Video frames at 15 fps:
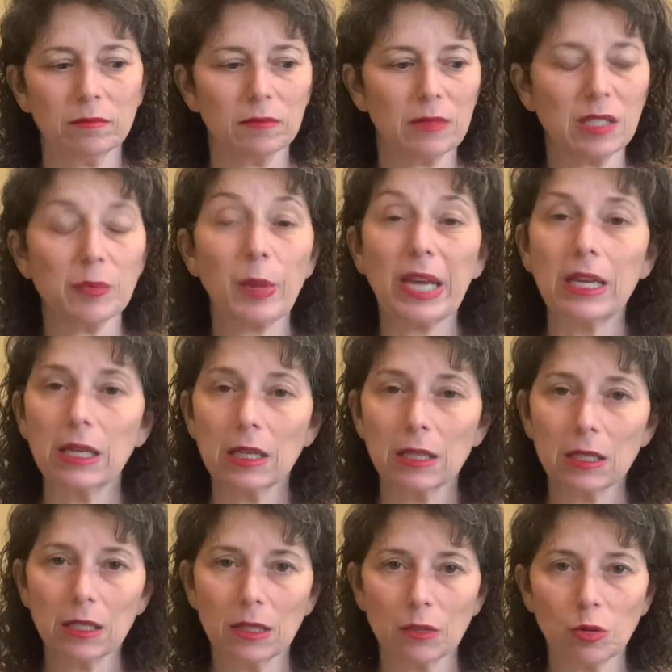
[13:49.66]
spike
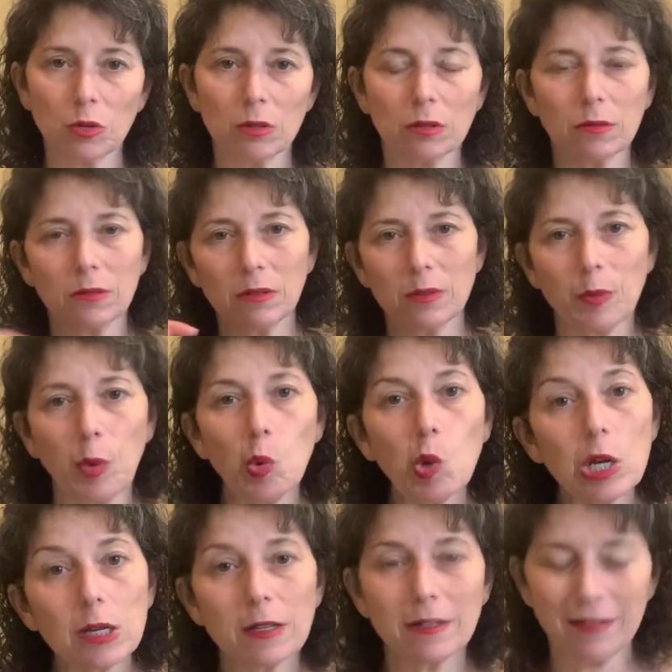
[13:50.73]
or
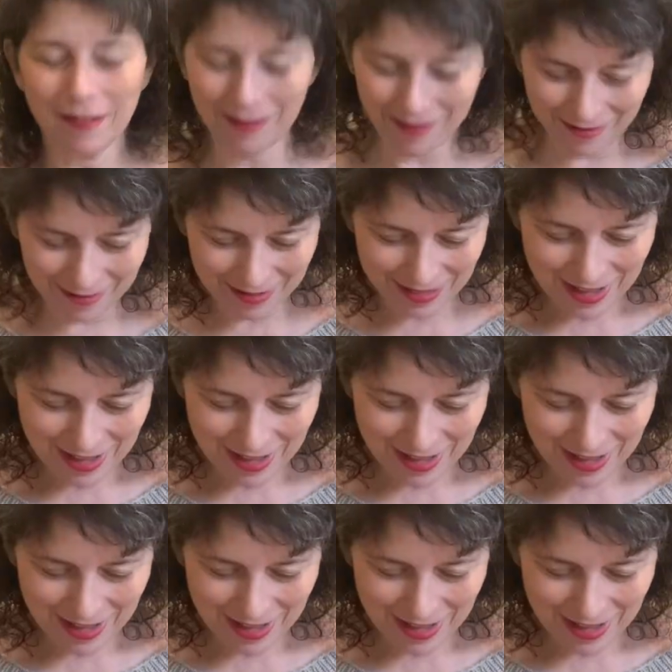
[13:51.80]
spoke. And